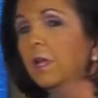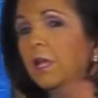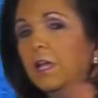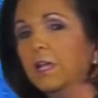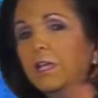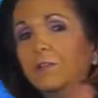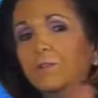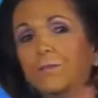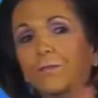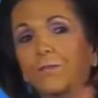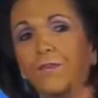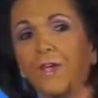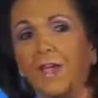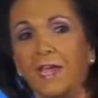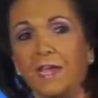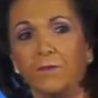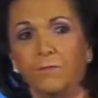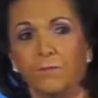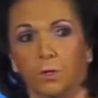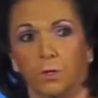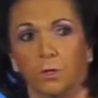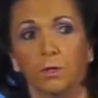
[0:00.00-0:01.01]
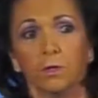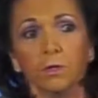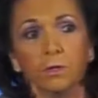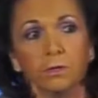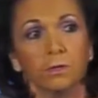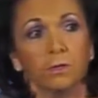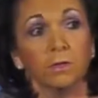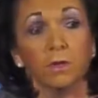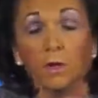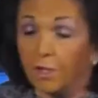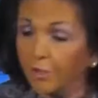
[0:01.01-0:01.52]
in favor
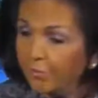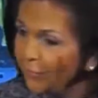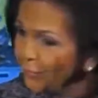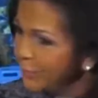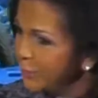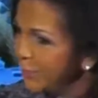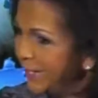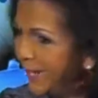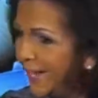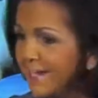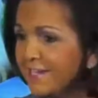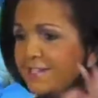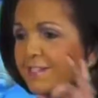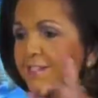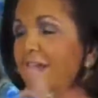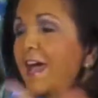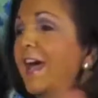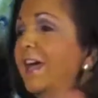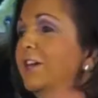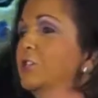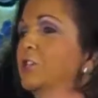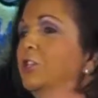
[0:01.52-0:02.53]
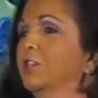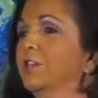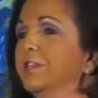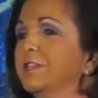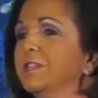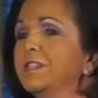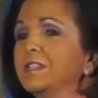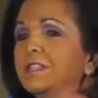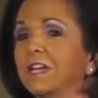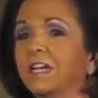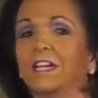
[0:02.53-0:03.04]
of class
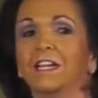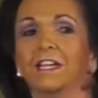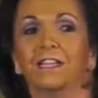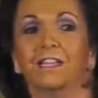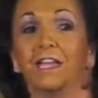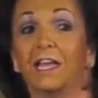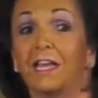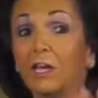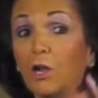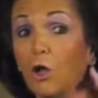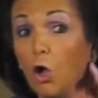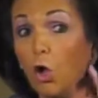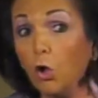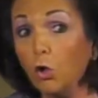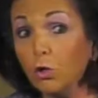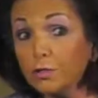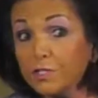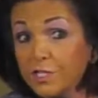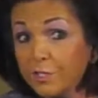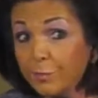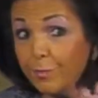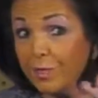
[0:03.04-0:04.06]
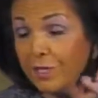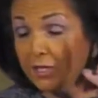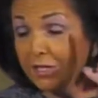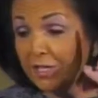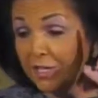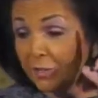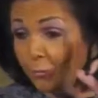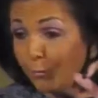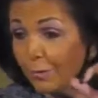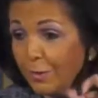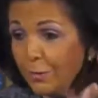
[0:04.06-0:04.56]
actions that
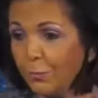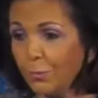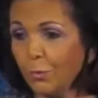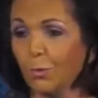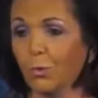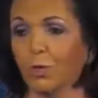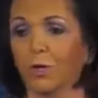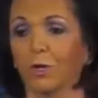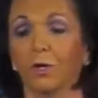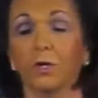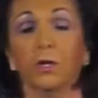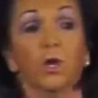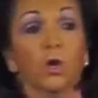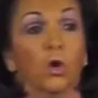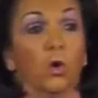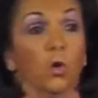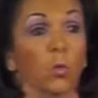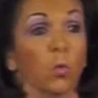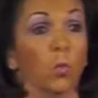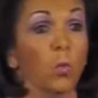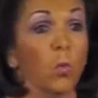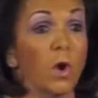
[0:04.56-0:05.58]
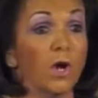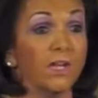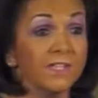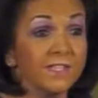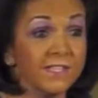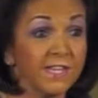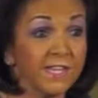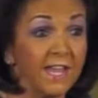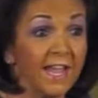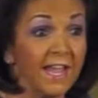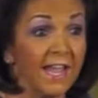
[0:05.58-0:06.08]
ultimately reward,
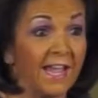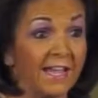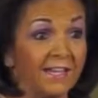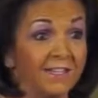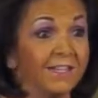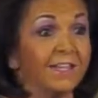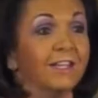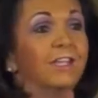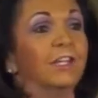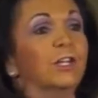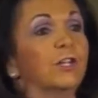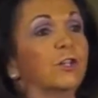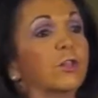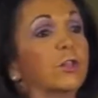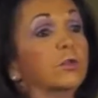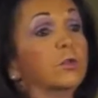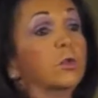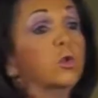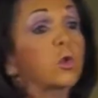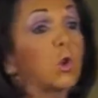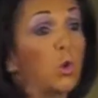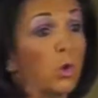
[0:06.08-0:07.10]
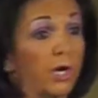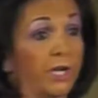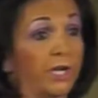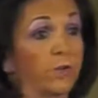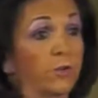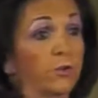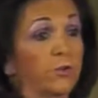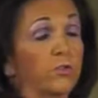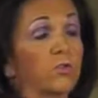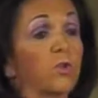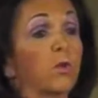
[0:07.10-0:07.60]
once again, the
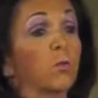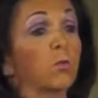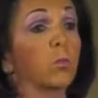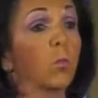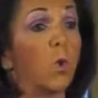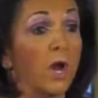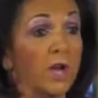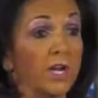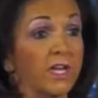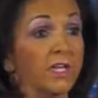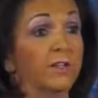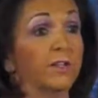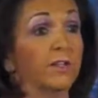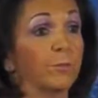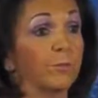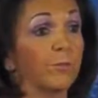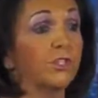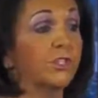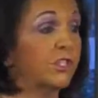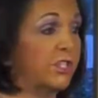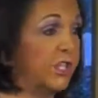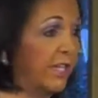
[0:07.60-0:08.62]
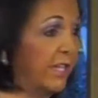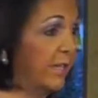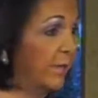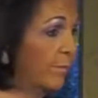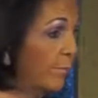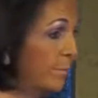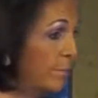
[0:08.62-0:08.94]
lawyers running the machine.